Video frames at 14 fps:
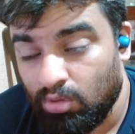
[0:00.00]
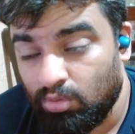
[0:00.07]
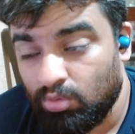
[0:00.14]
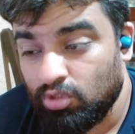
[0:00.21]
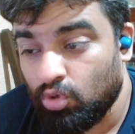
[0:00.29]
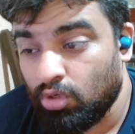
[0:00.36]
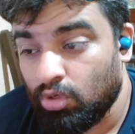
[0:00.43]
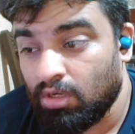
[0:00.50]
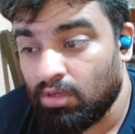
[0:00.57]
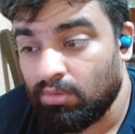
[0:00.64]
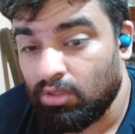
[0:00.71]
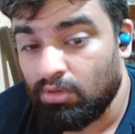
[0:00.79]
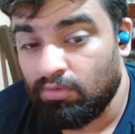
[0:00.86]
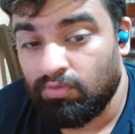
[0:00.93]
was going on. We
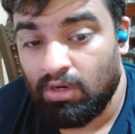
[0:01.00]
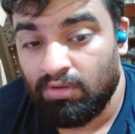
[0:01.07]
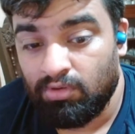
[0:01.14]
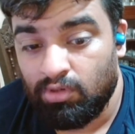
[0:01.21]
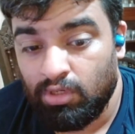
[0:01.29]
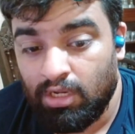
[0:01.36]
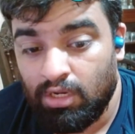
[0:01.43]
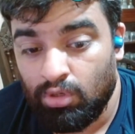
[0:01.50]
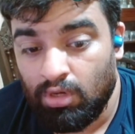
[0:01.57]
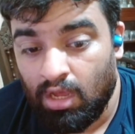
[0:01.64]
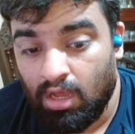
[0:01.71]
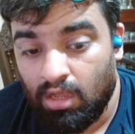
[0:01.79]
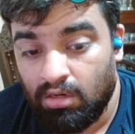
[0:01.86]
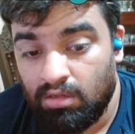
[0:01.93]
took forever to get
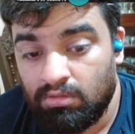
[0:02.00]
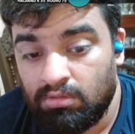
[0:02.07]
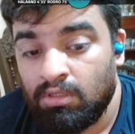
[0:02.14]
Onana.